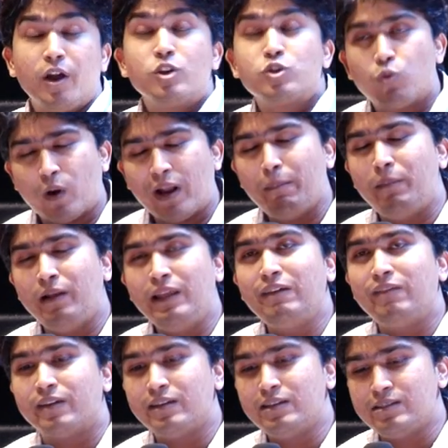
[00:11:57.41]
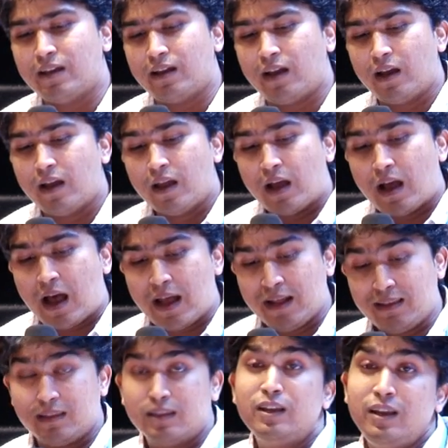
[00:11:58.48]
So what I believe is, I
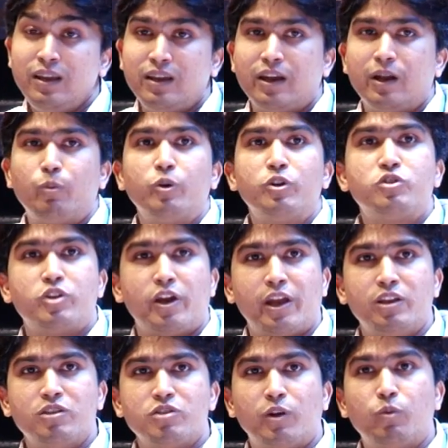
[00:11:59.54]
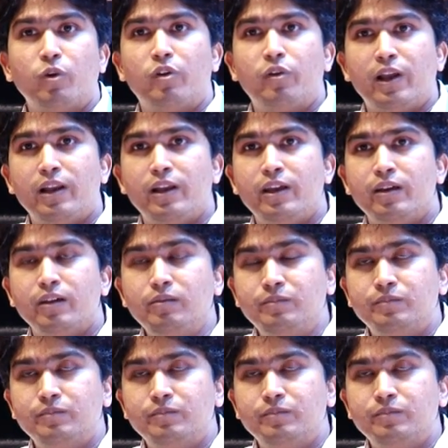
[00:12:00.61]
think it would change. It would really